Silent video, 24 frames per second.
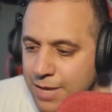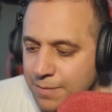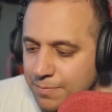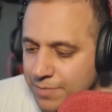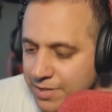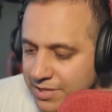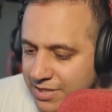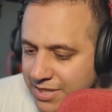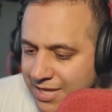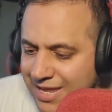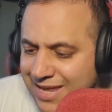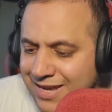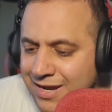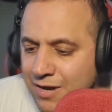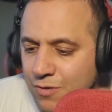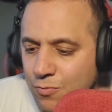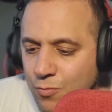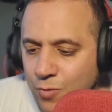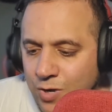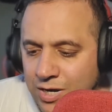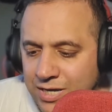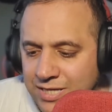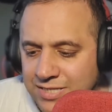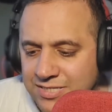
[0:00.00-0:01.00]
But then I
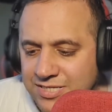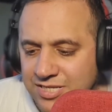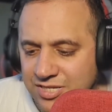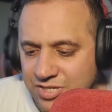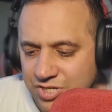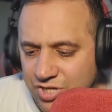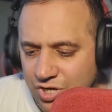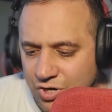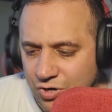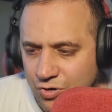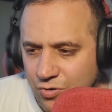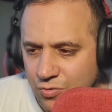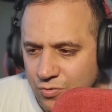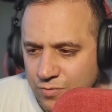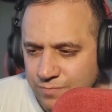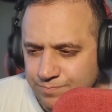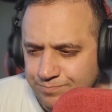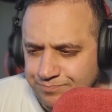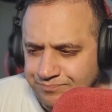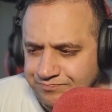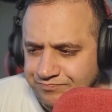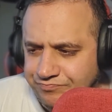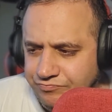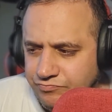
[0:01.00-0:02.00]
wanted to know
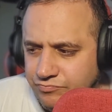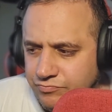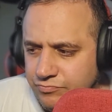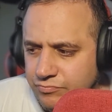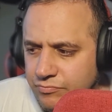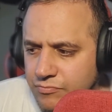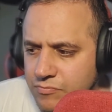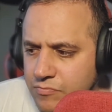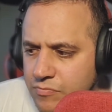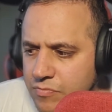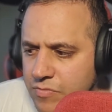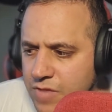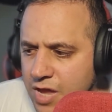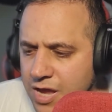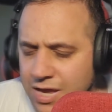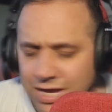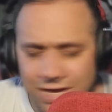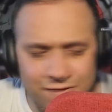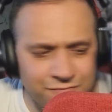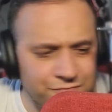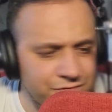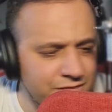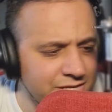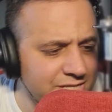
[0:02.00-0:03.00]

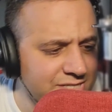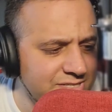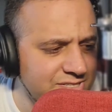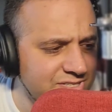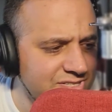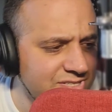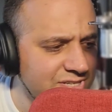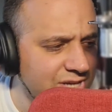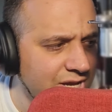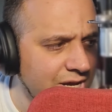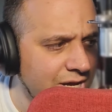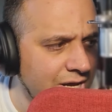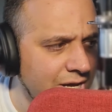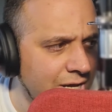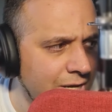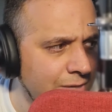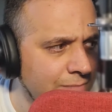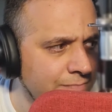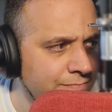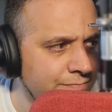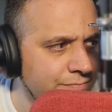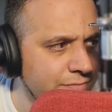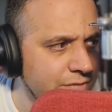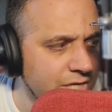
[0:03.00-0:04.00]
if this
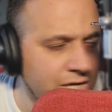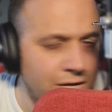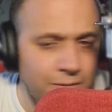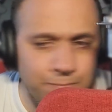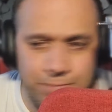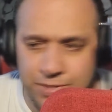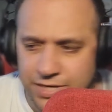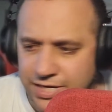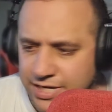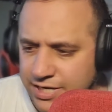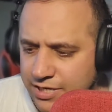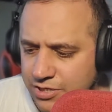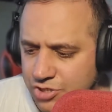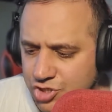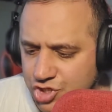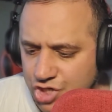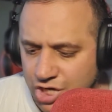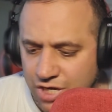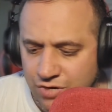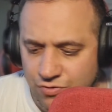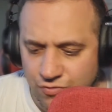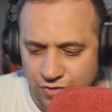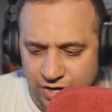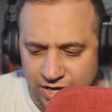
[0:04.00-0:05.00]
company,
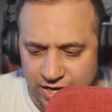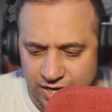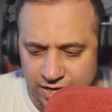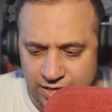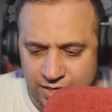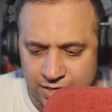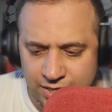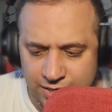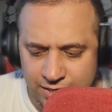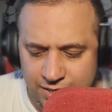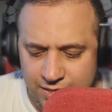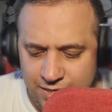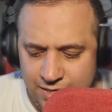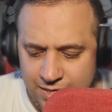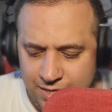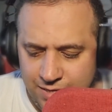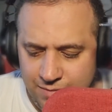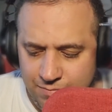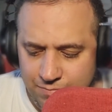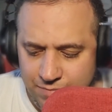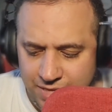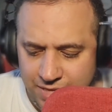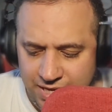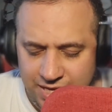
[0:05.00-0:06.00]
Genere,
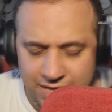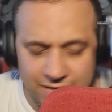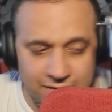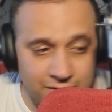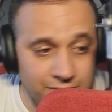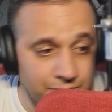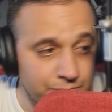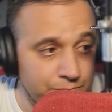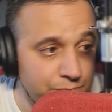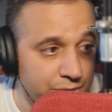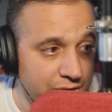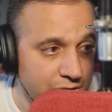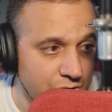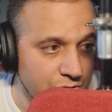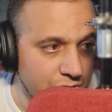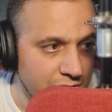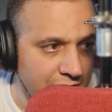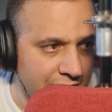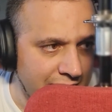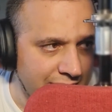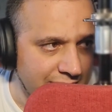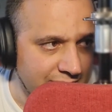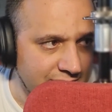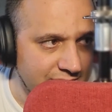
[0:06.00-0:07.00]
made bigger
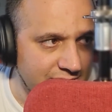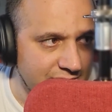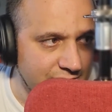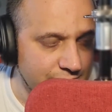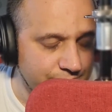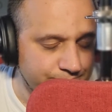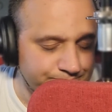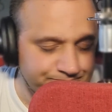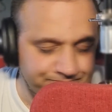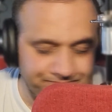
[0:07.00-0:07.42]
lights.